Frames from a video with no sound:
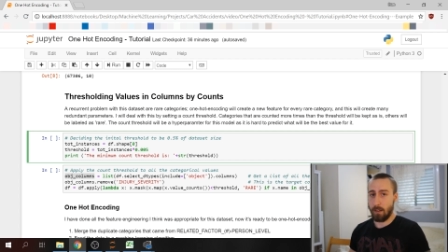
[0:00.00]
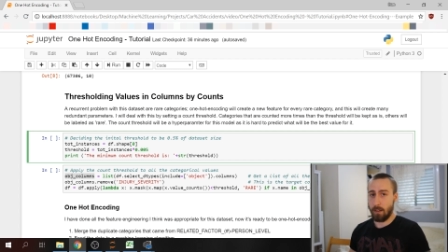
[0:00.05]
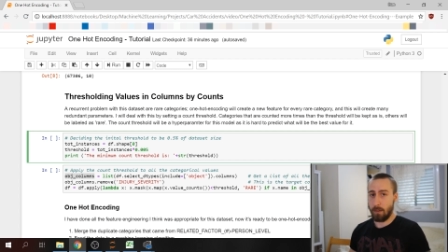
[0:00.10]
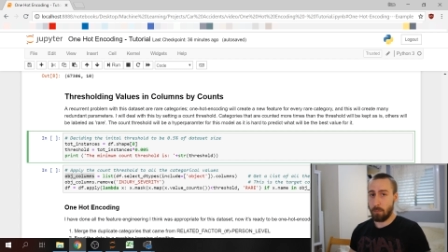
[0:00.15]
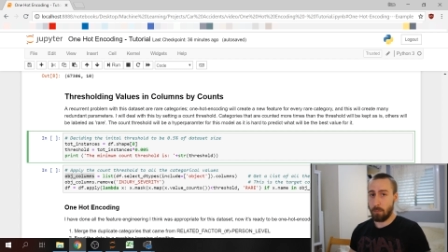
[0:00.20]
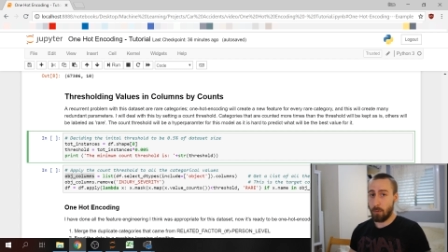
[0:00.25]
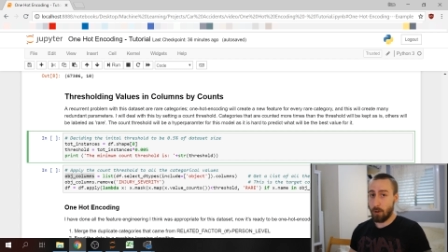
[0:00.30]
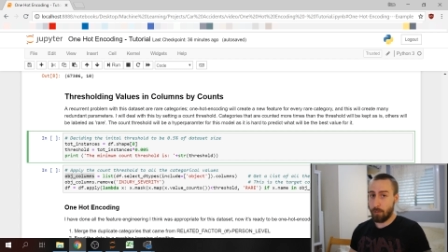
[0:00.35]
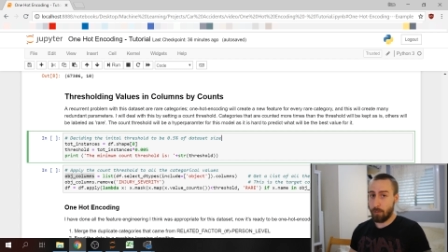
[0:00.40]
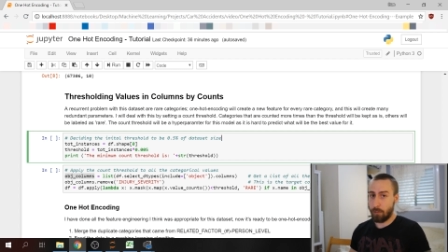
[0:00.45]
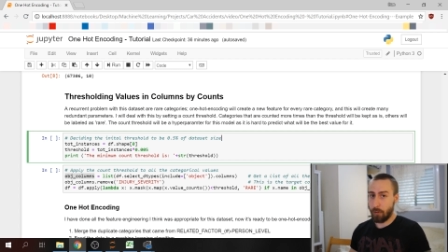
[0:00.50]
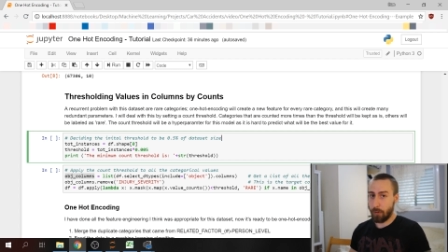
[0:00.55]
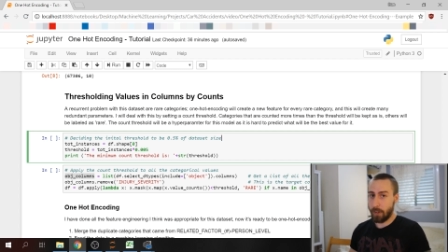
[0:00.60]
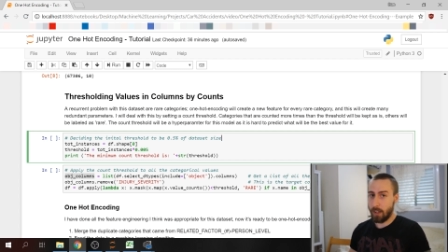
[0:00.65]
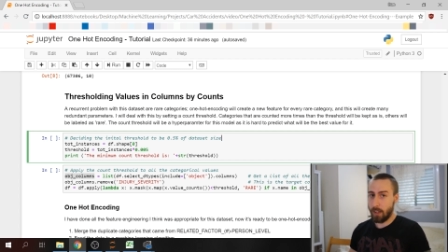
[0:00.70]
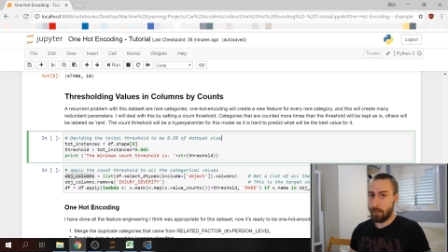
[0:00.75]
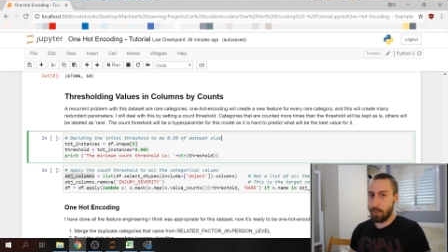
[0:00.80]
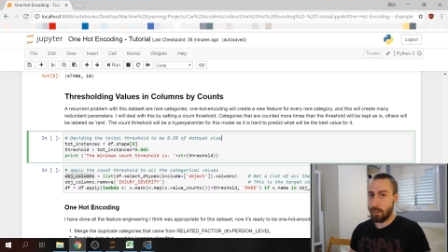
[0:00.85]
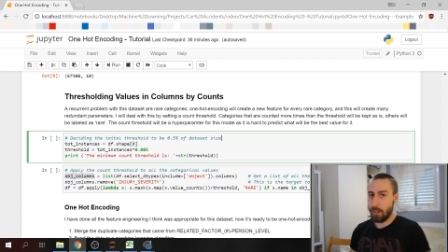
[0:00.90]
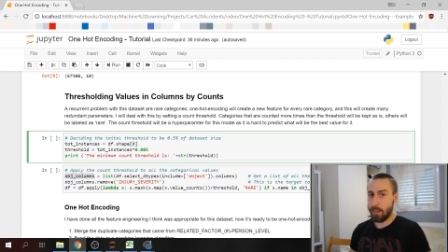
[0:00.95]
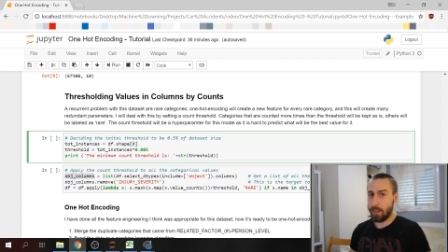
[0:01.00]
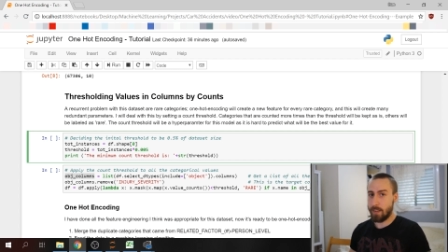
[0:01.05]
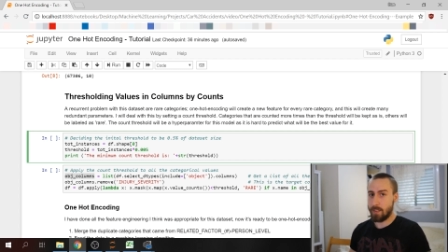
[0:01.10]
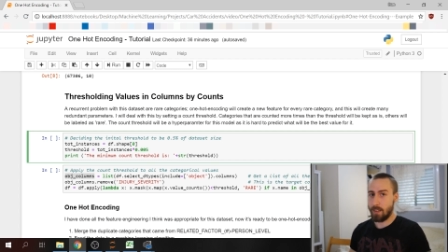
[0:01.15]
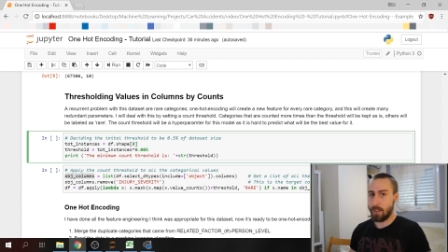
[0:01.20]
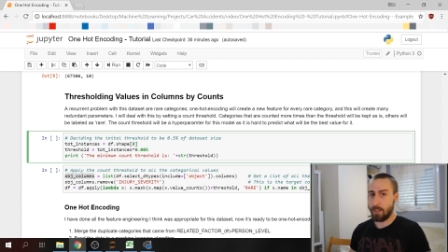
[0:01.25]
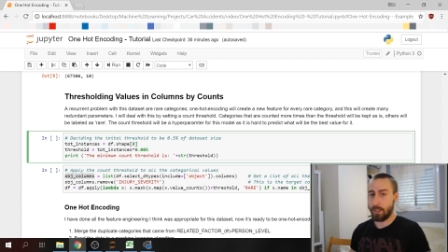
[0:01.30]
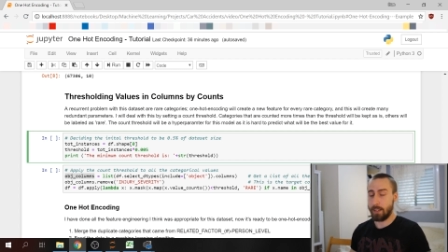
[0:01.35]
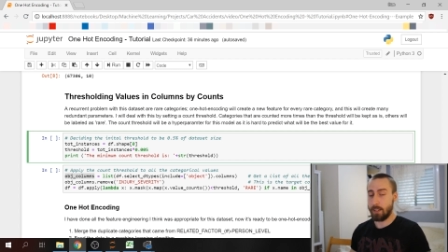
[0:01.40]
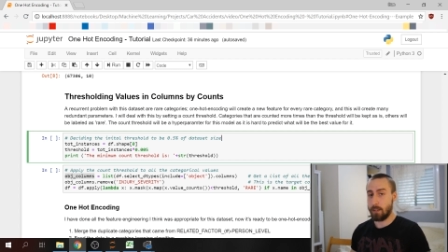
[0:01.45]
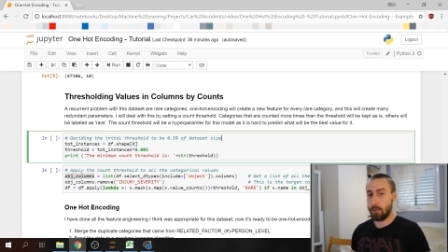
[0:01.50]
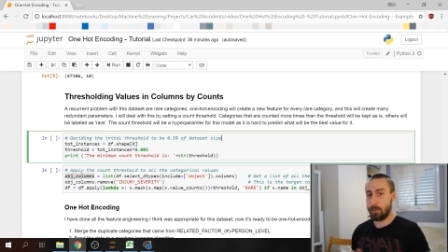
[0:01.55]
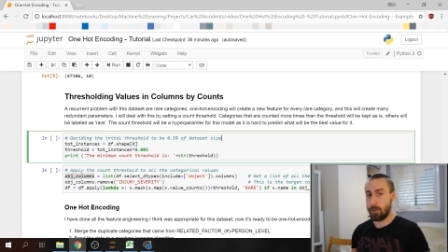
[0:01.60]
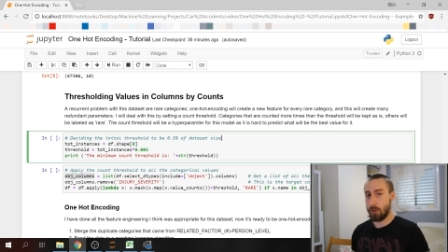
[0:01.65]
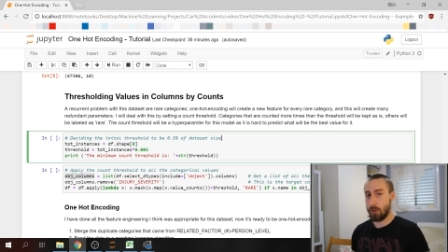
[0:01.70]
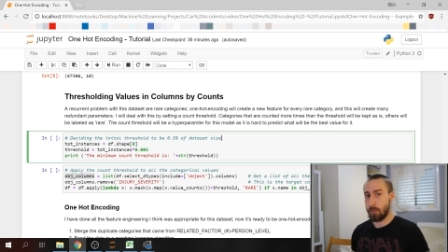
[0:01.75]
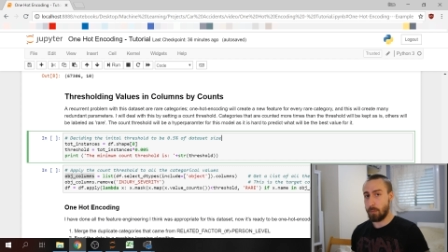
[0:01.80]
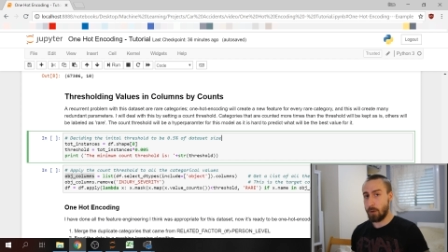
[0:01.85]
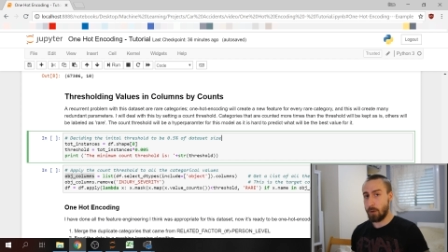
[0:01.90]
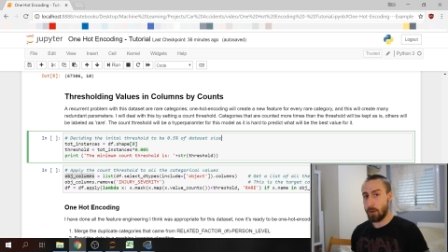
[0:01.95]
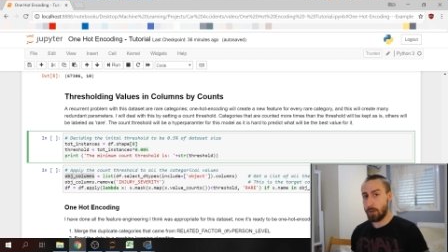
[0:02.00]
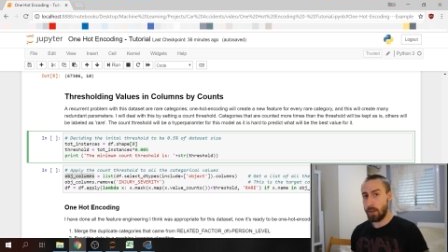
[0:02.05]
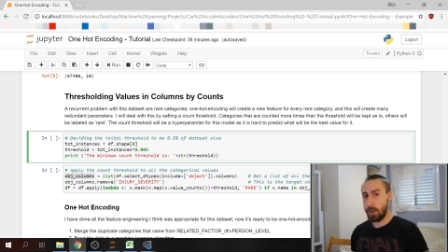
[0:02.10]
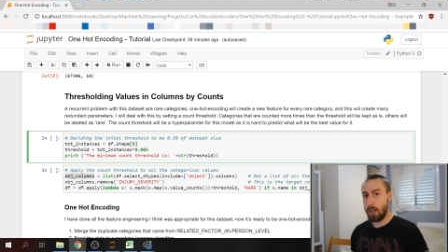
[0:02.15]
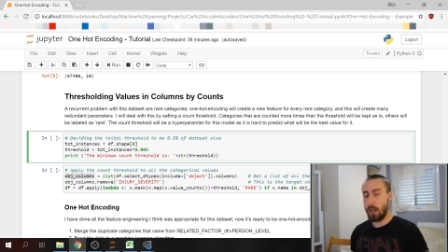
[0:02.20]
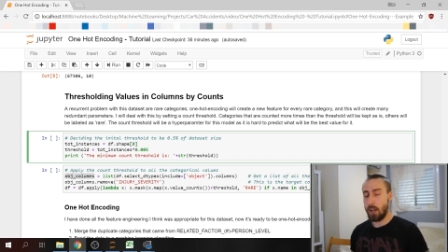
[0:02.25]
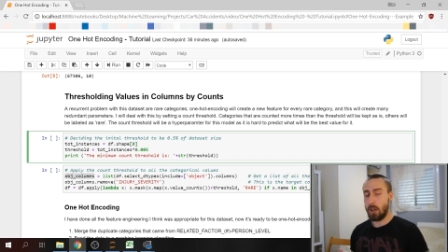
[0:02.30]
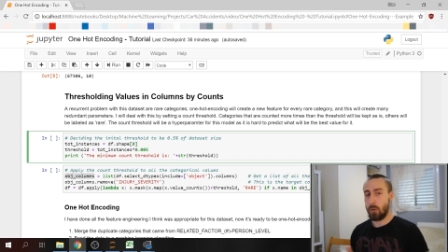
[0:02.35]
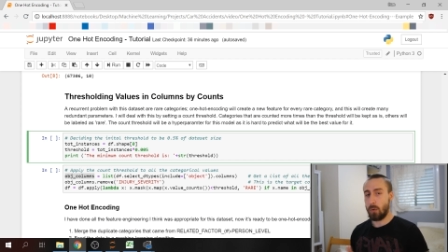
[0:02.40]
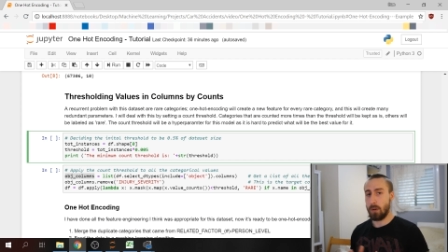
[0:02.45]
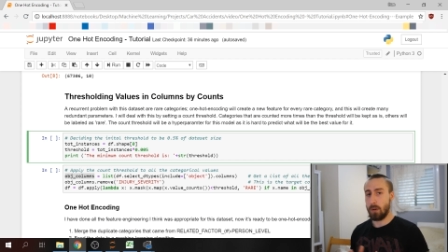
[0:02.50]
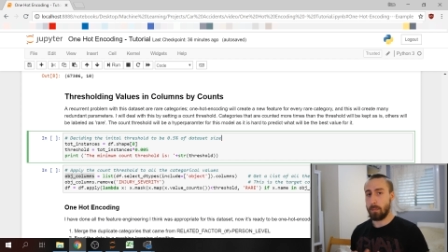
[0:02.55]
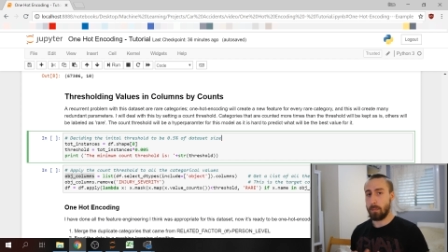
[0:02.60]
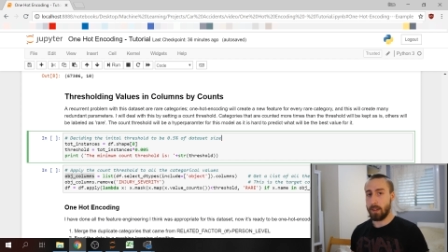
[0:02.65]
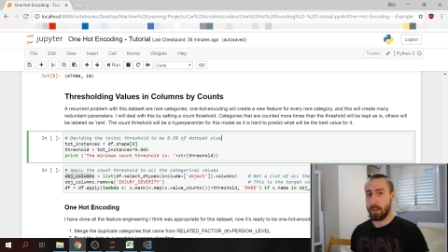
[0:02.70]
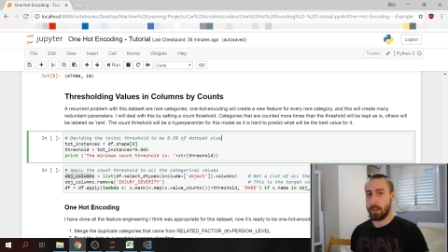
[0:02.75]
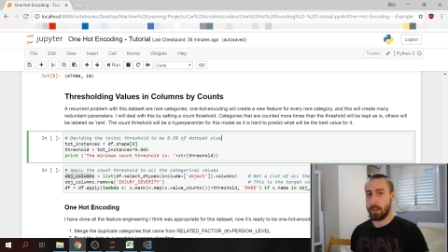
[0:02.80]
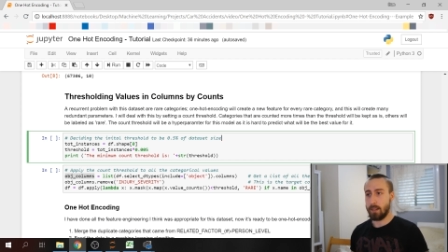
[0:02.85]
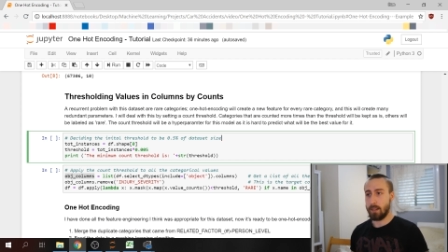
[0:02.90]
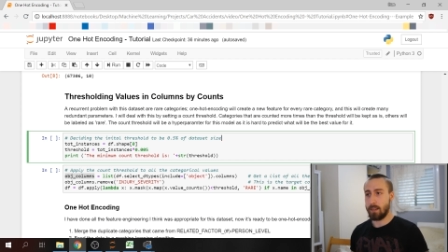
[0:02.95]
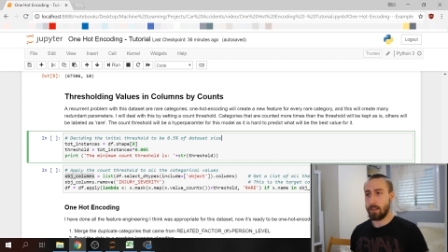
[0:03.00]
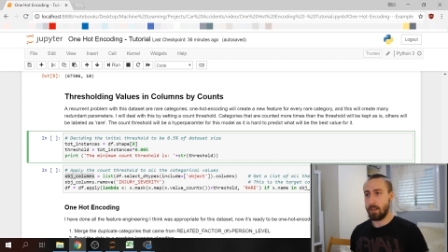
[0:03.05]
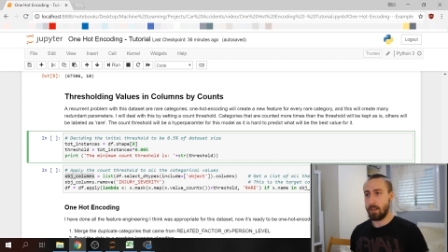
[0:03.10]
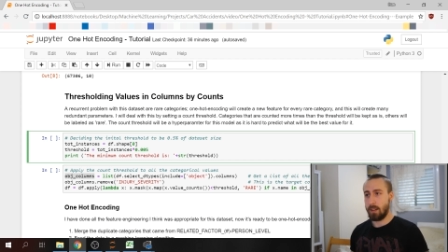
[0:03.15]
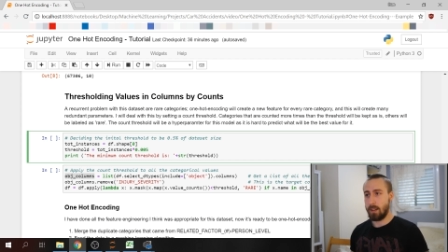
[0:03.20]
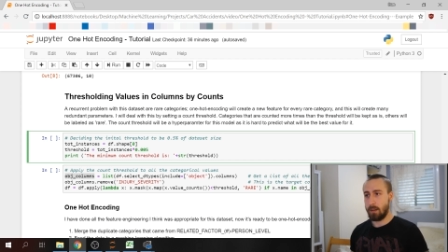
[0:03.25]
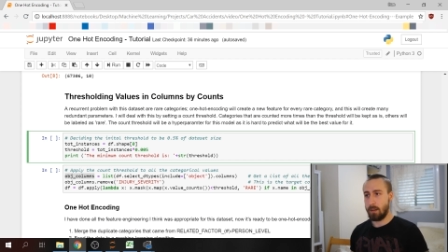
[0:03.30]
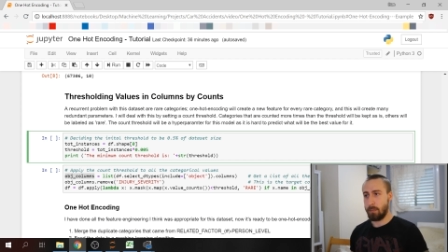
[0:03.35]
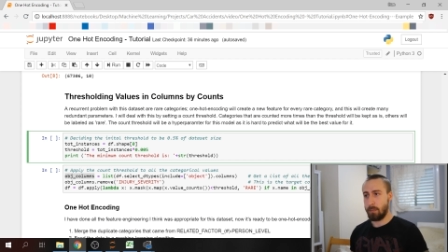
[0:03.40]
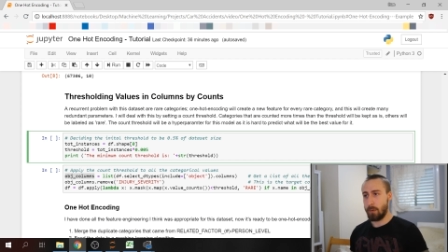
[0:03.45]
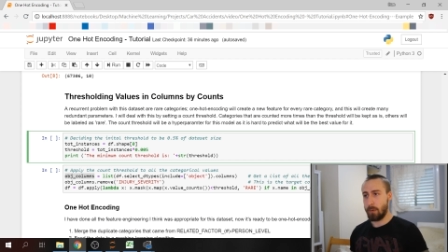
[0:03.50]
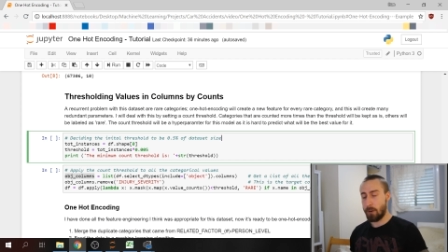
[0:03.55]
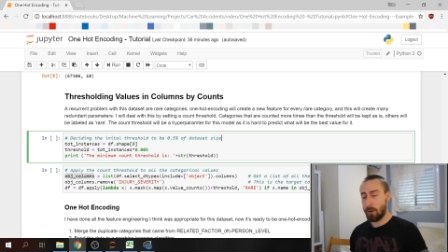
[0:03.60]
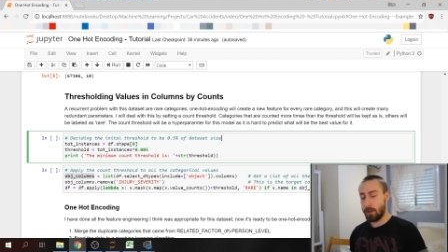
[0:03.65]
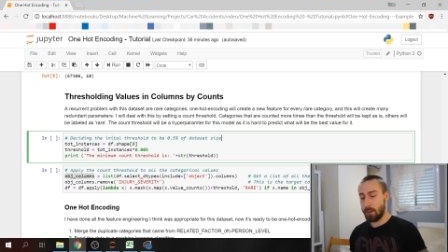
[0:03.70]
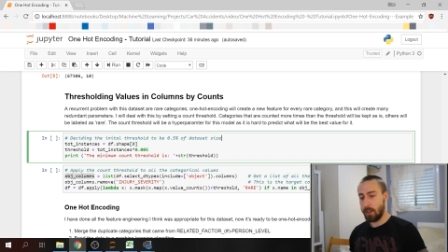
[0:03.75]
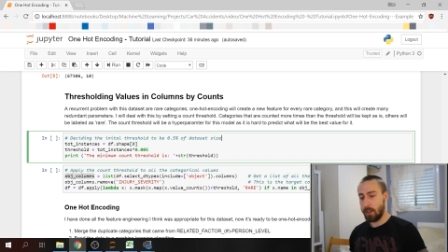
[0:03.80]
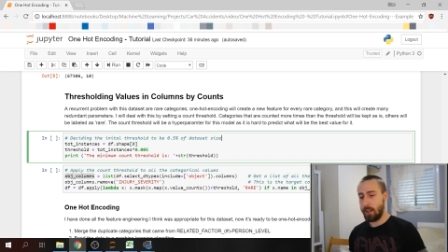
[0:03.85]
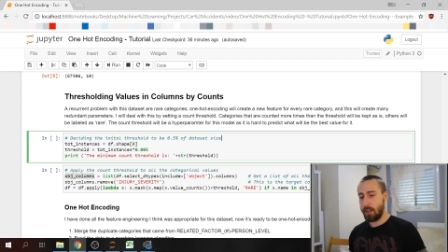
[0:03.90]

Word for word: more forgiving, setting it for more will make it more